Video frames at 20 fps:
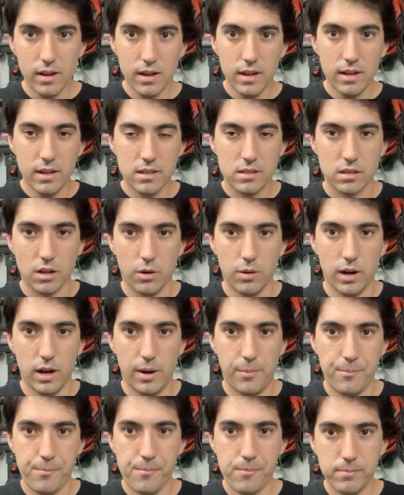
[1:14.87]
So
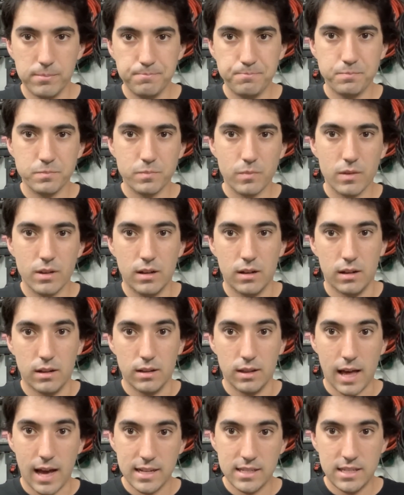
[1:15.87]

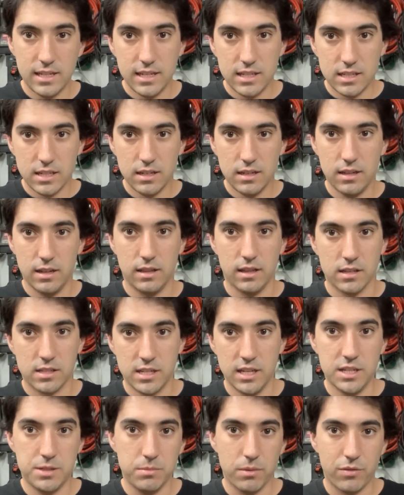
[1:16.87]
last season and the
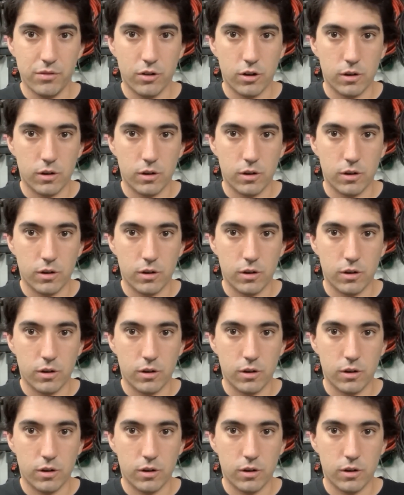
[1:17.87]
season before,